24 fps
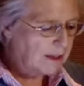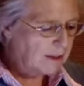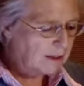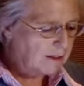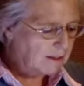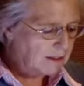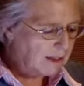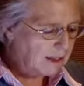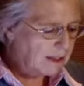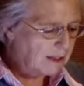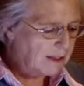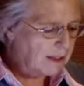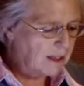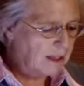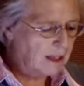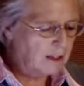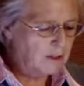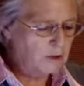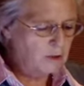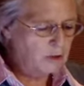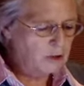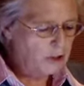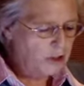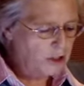than
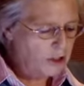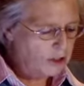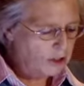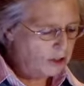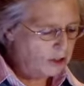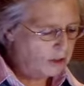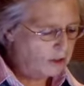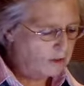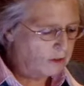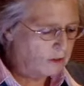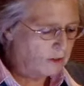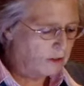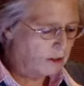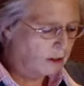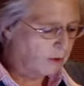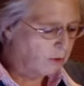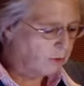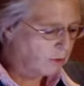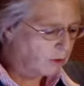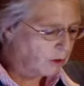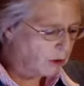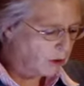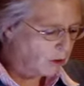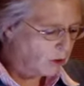as a genius of
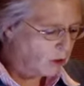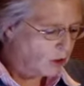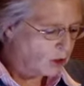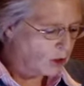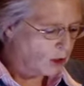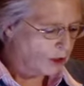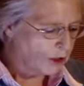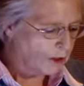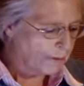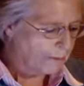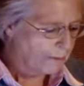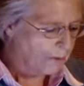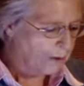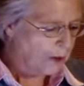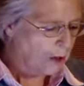sculpture,